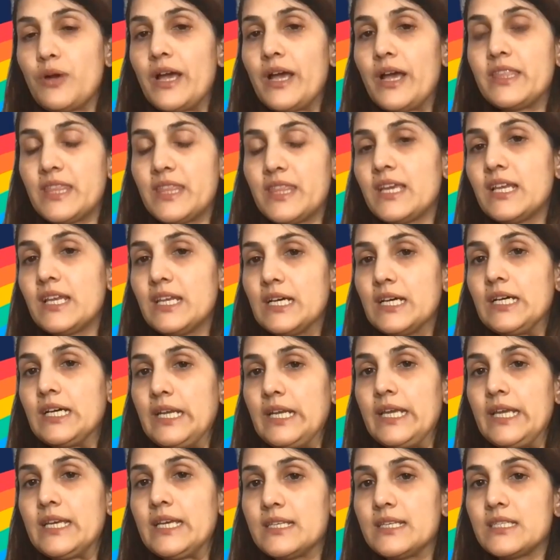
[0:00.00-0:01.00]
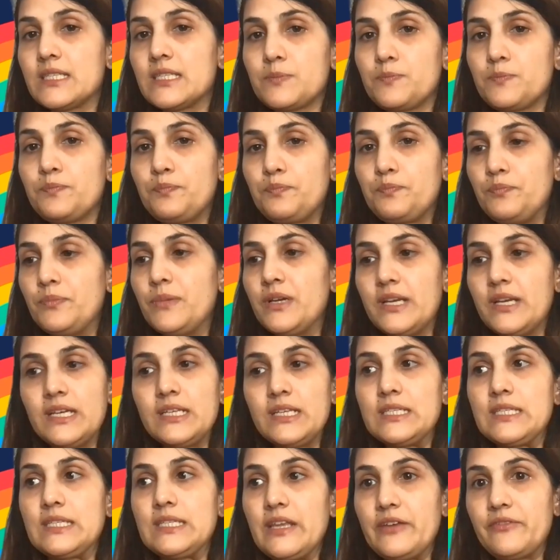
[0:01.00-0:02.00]
I think learning is
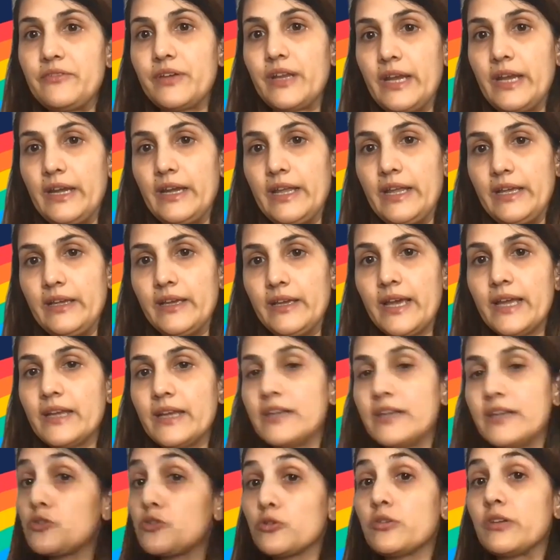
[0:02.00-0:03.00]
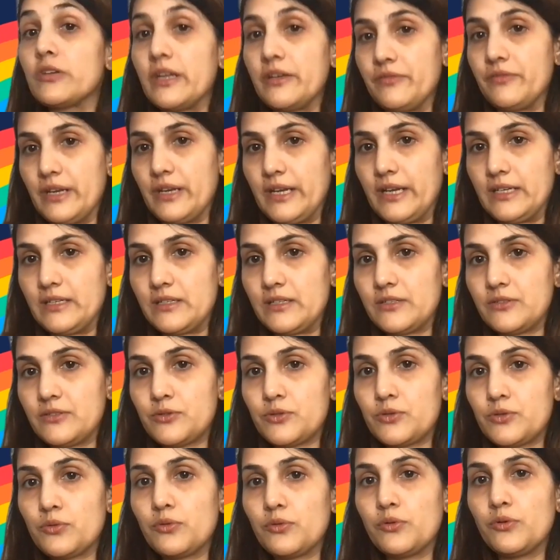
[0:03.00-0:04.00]
never ending, and it should never end.
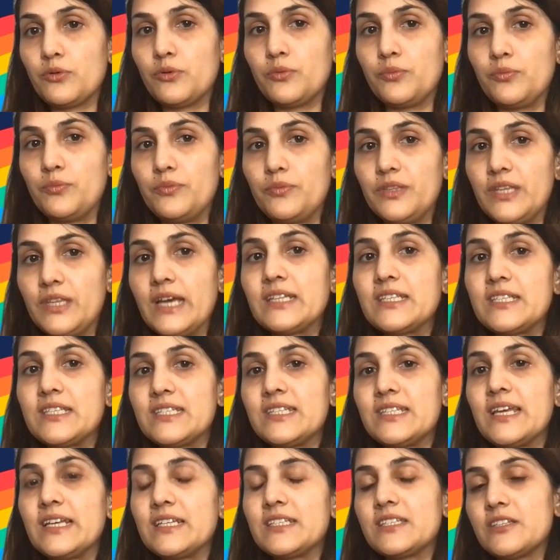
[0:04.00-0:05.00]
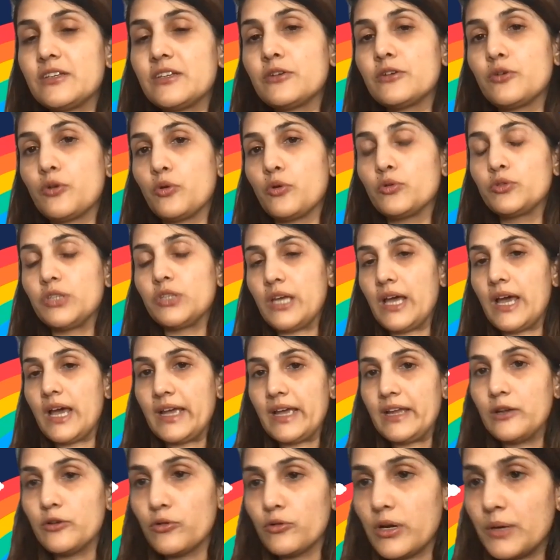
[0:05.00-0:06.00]
So yeah, that's the growth
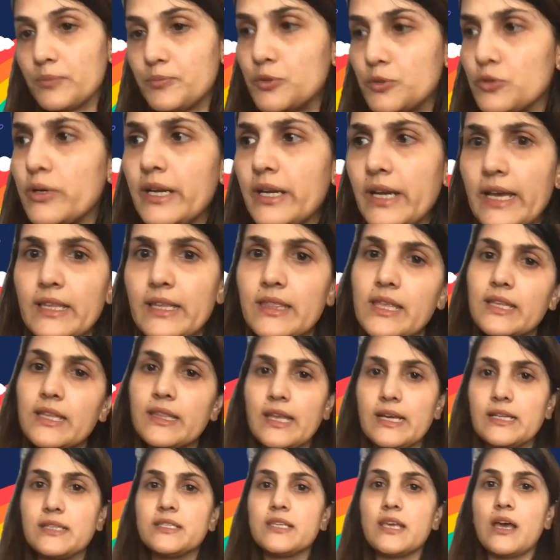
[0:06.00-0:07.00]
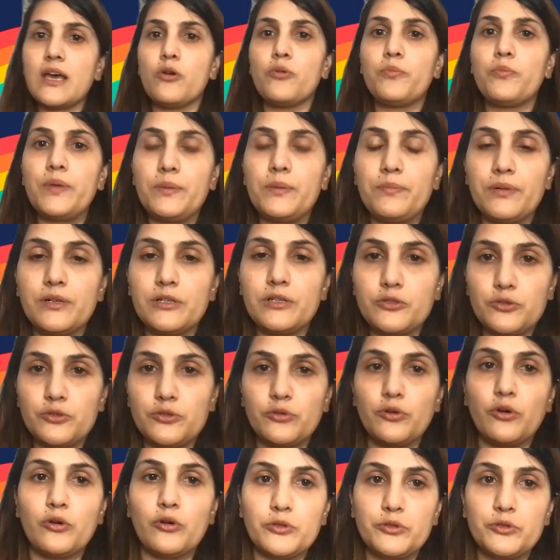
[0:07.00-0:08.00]
I look up to. And I think that's how people
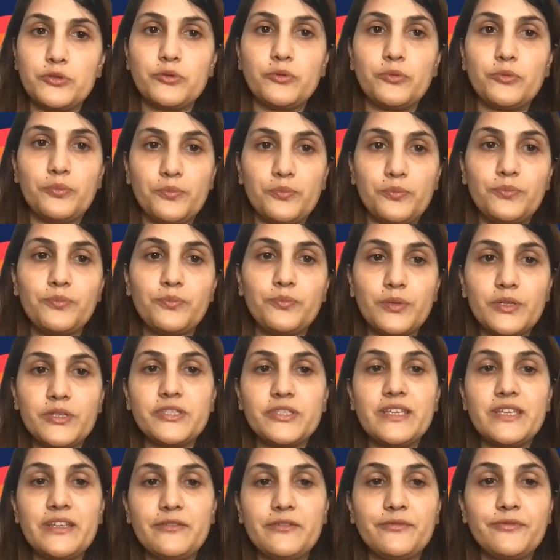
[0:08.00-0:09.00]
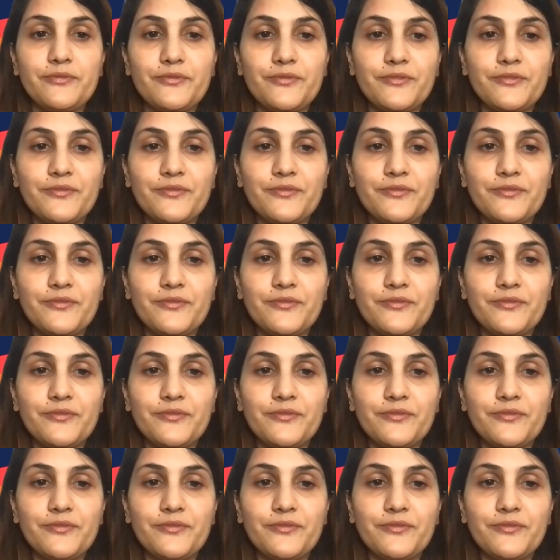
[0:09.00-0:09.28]
should also perceive.